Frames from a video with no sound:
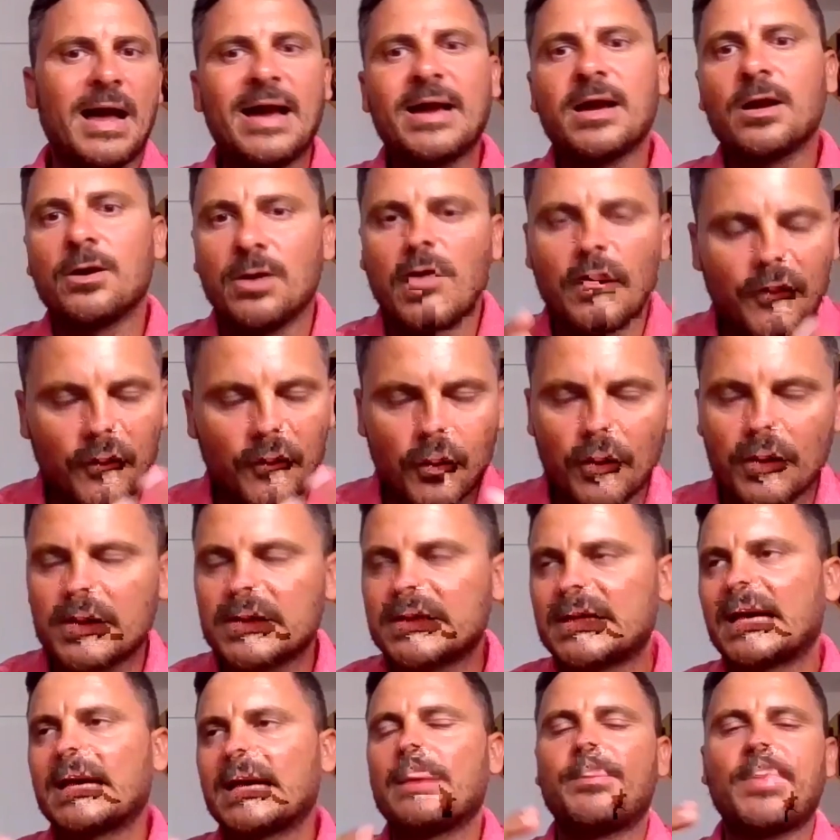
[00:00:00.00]
of
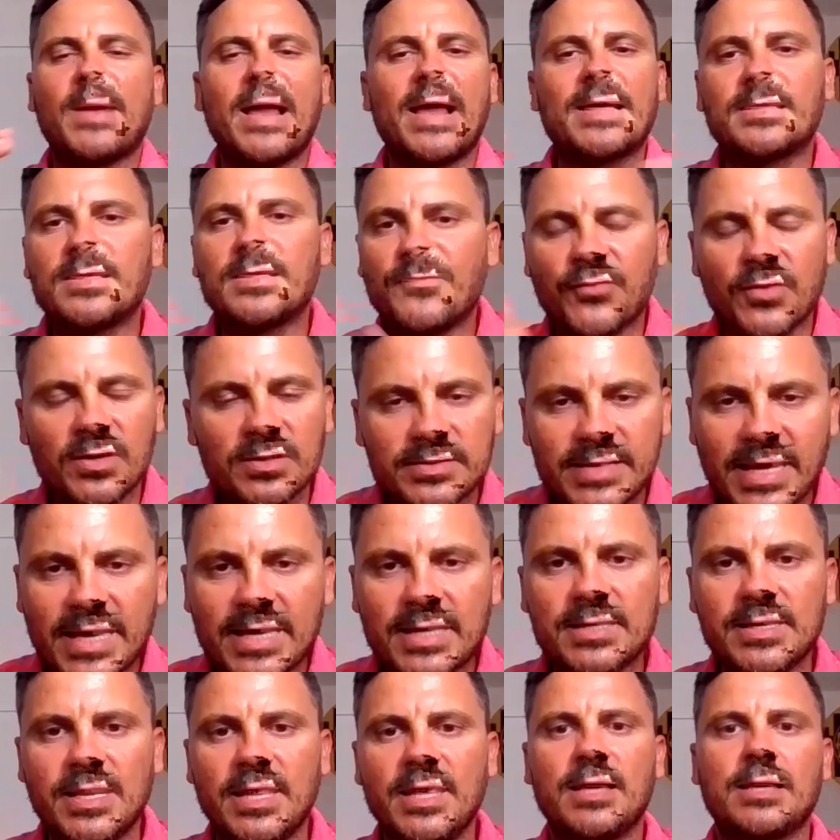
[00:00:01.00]
course, I applied different
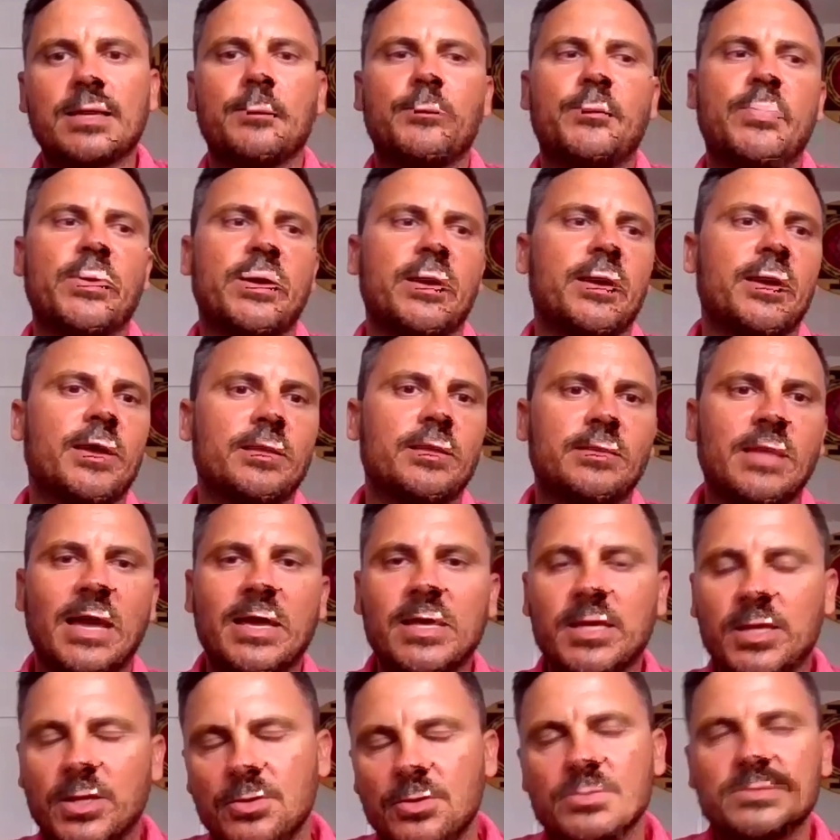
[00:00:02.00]
technique a bit.
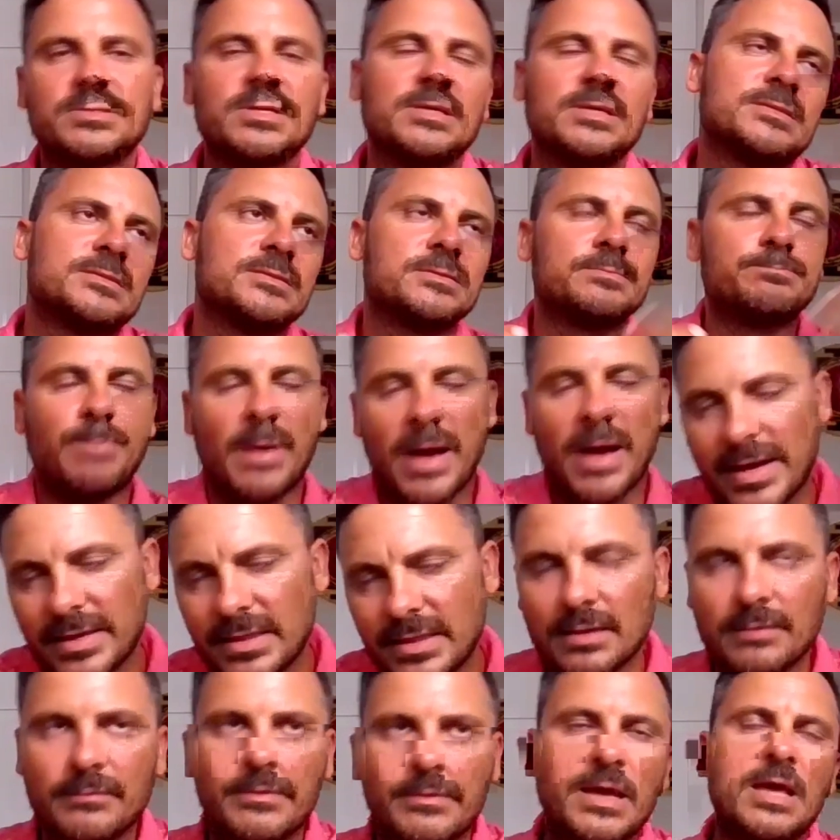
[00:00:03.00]
I use the
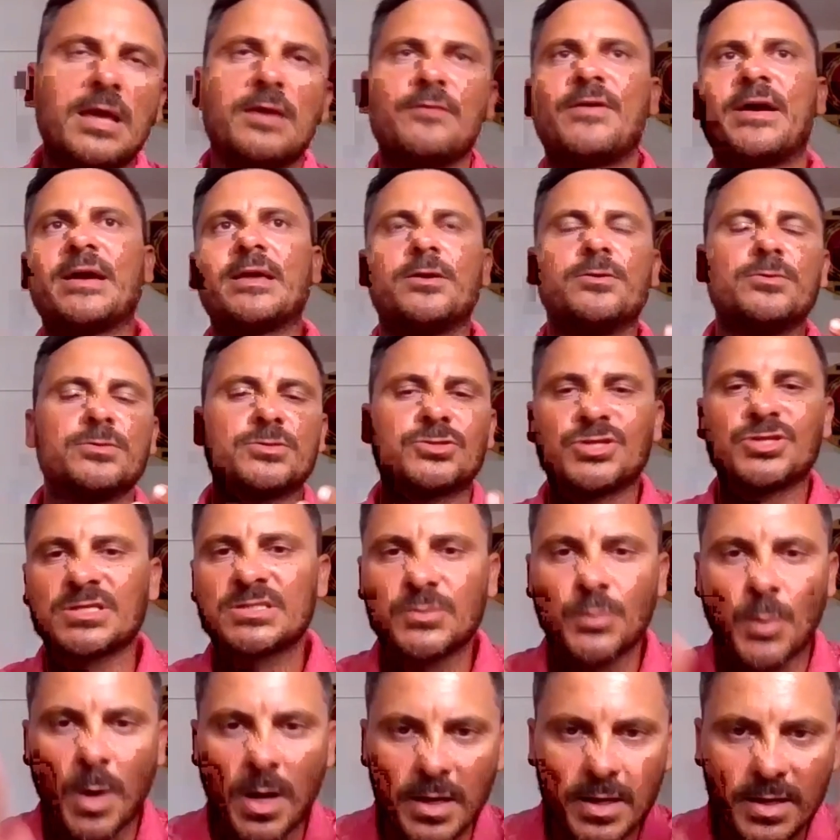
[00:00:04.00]
spinal wave. I use
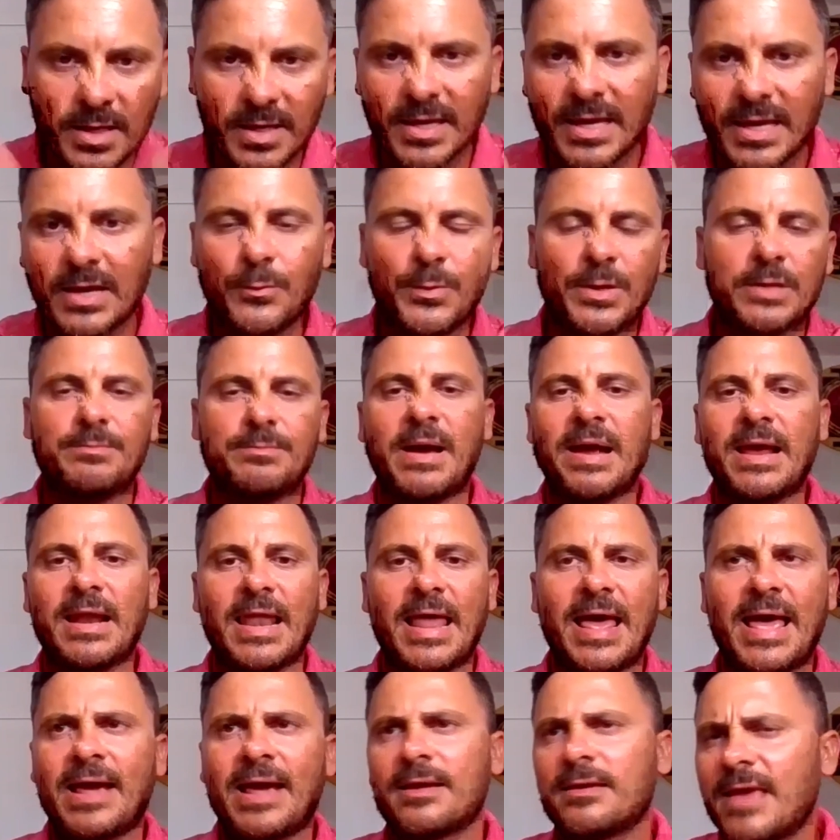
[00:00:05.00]
just one kick with my
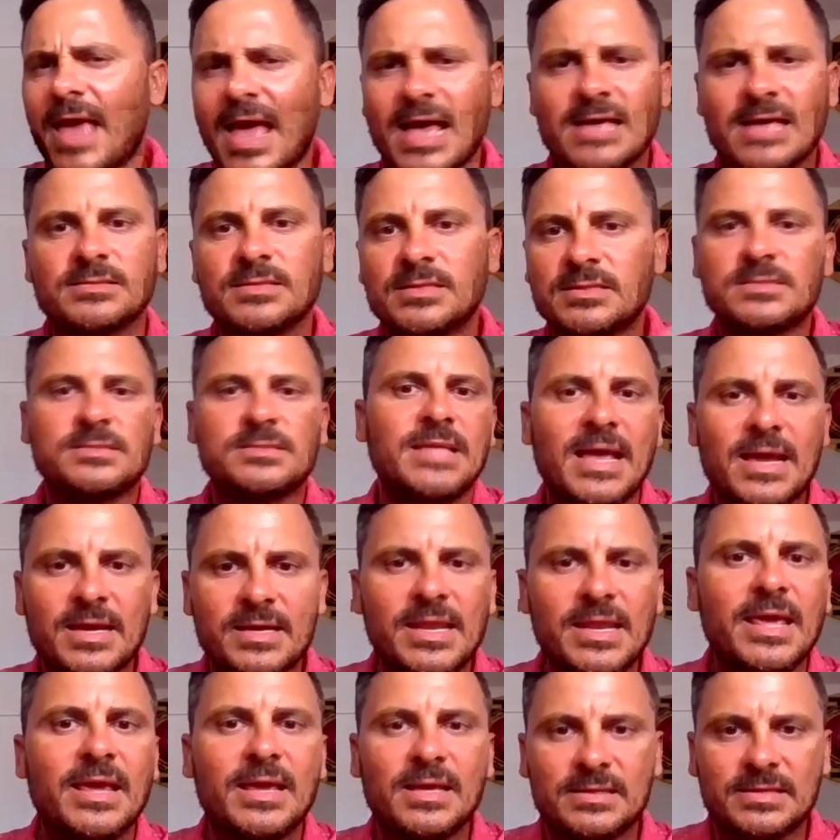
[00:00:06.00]
leg. Yes, it's
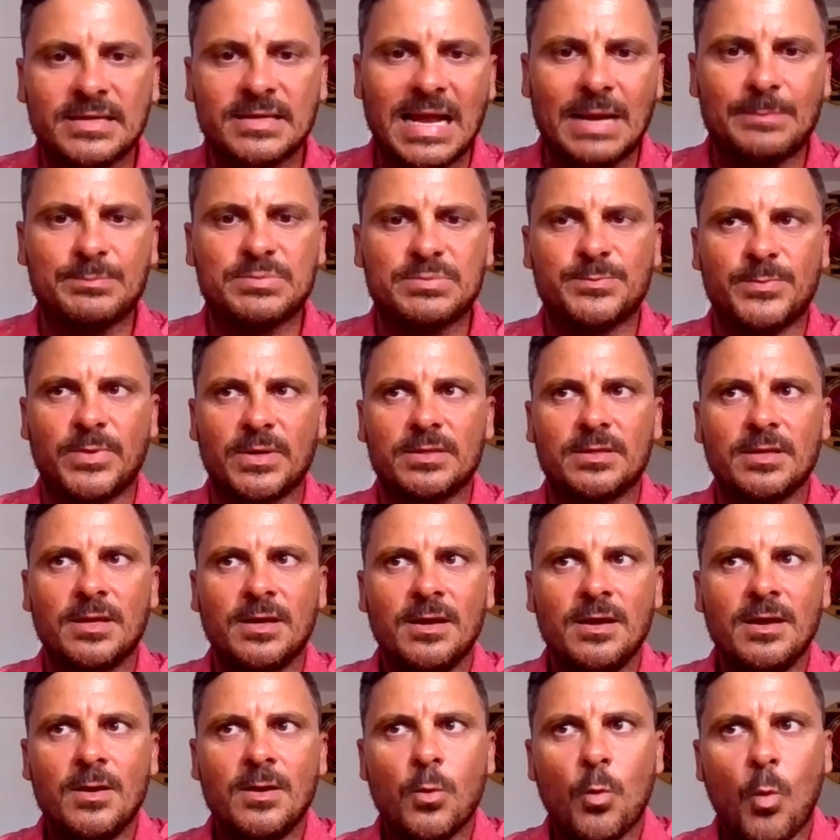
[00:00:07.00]
technique, it helps, but
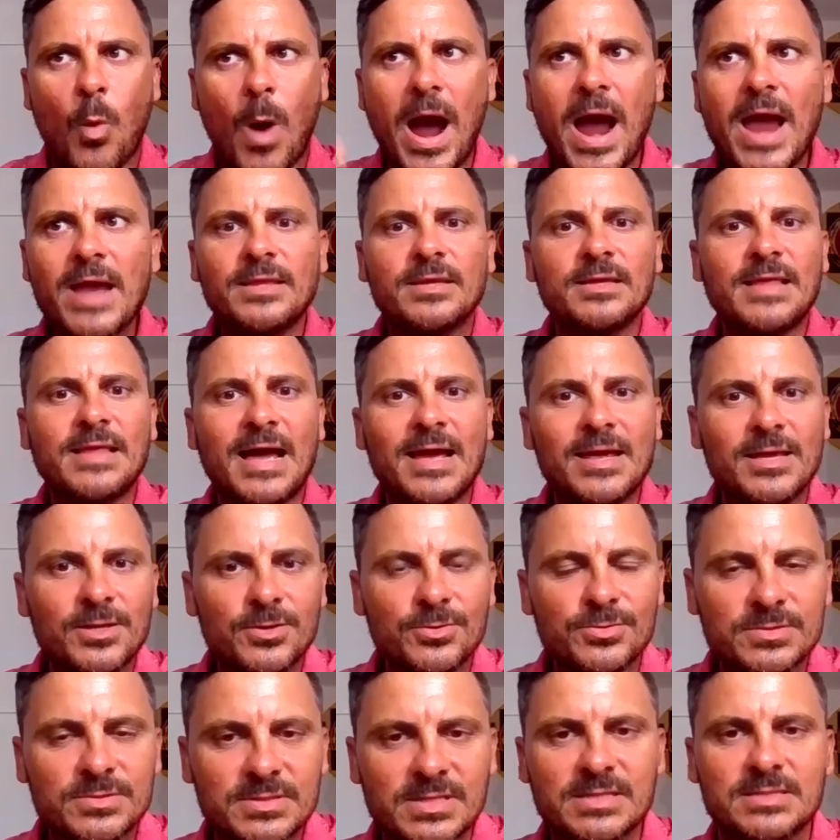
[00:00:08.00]
why did I
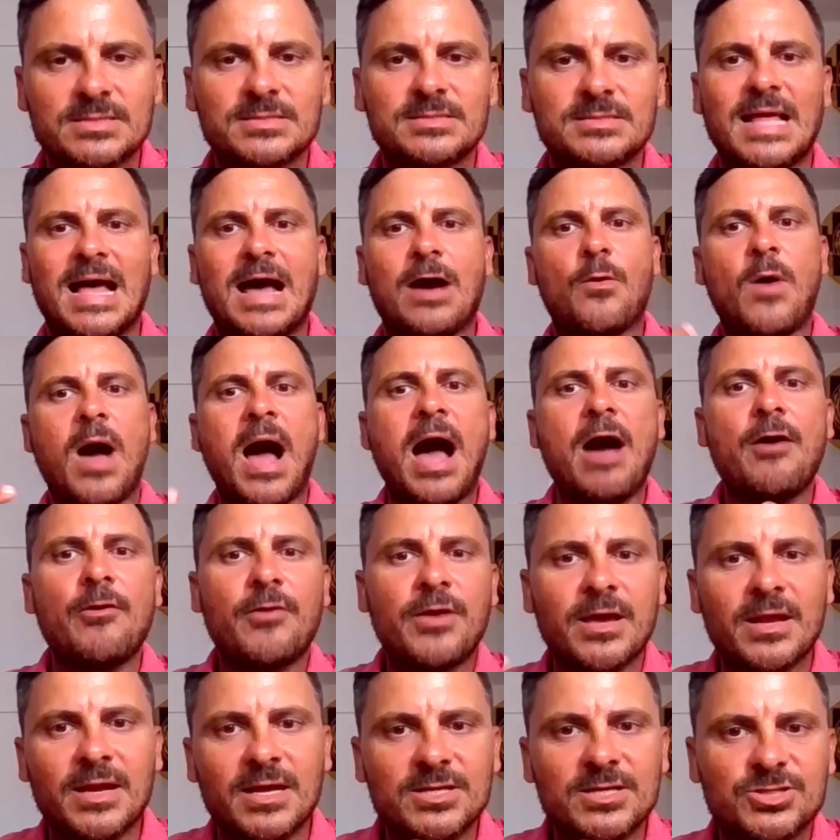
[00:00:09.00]
use this now?
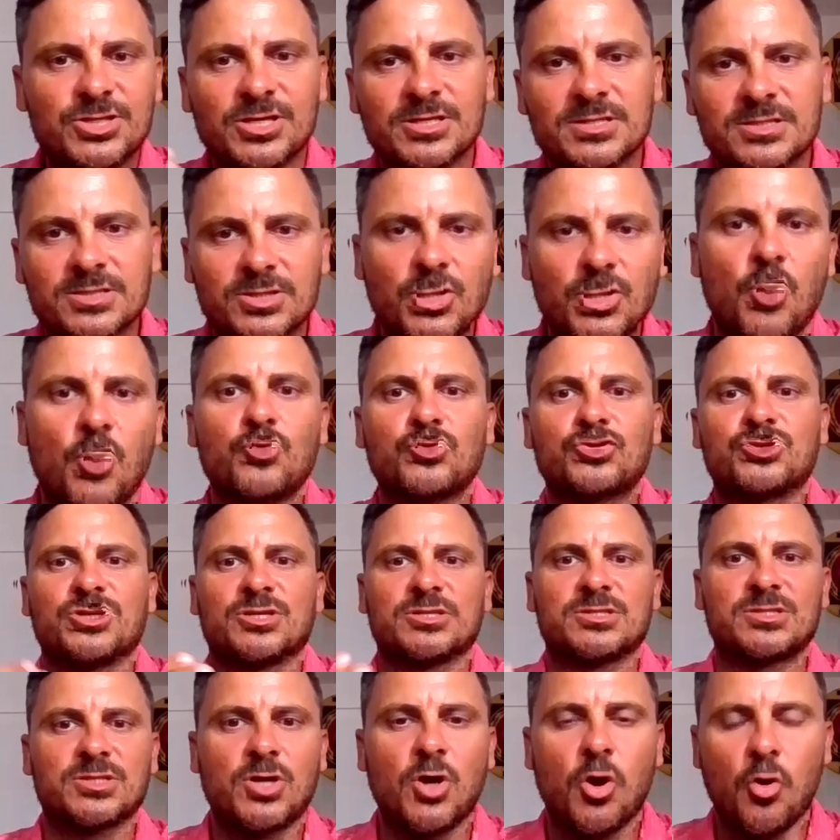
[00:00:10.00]
How can I just go?
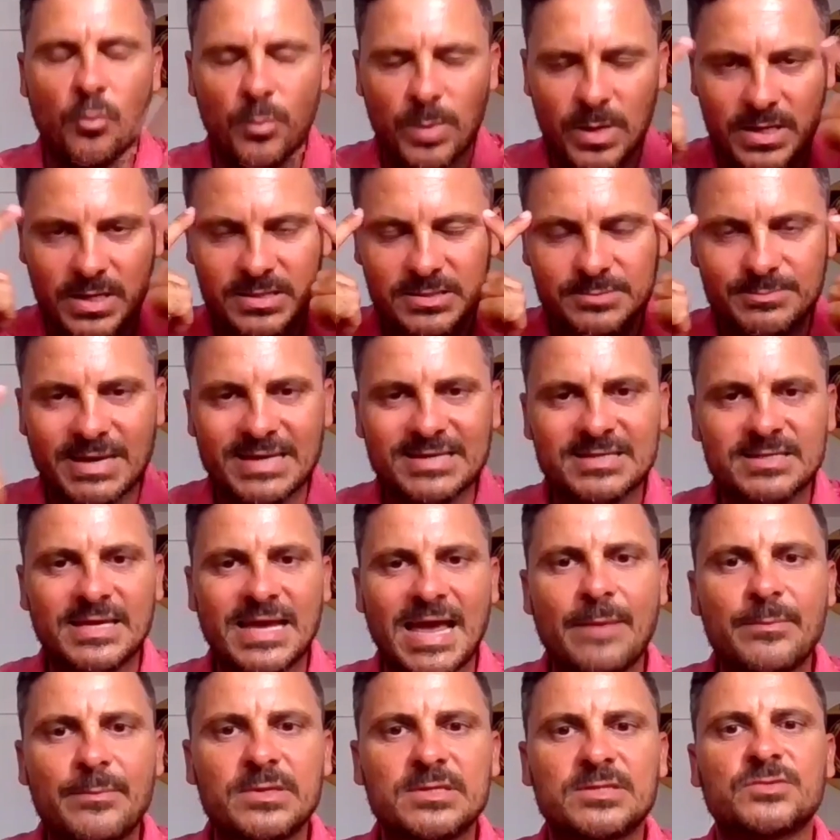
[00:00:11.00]
Because my
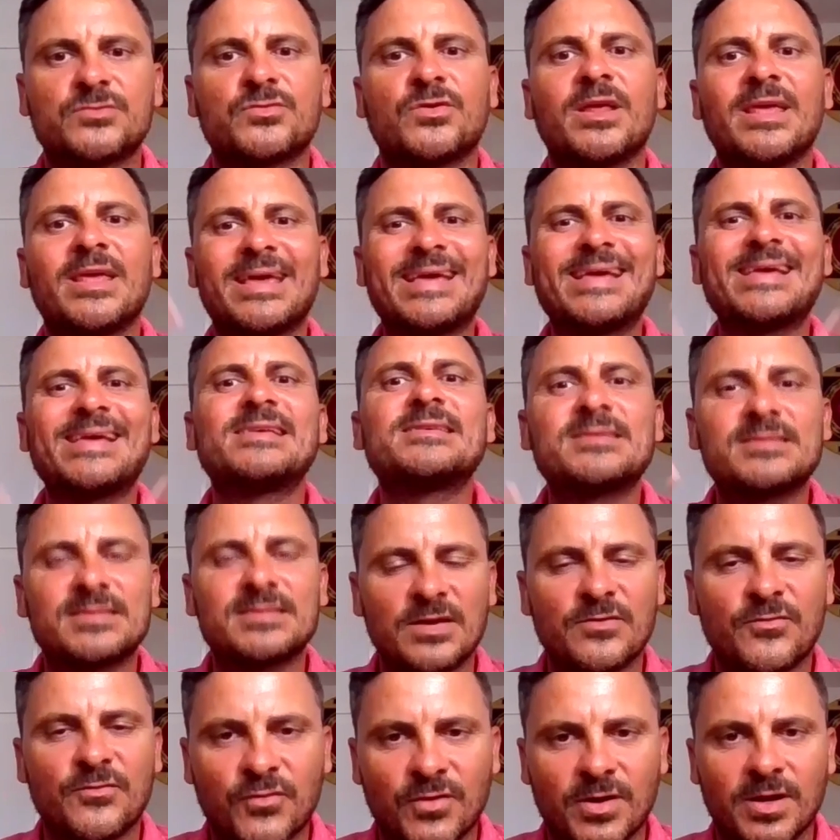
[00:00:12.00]
chemistry is
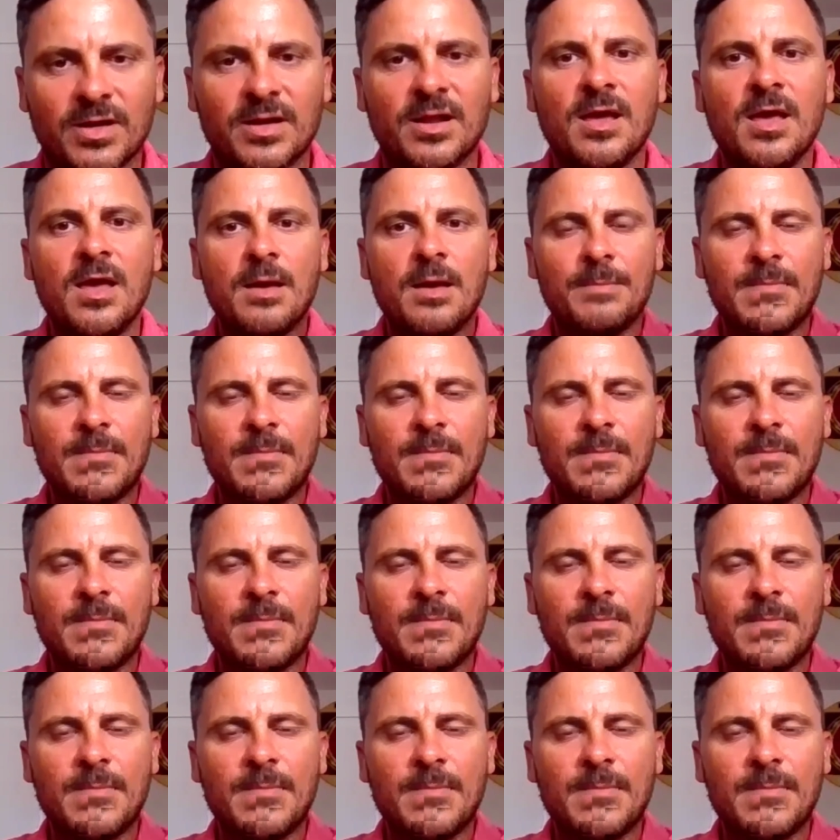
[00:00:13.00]
different.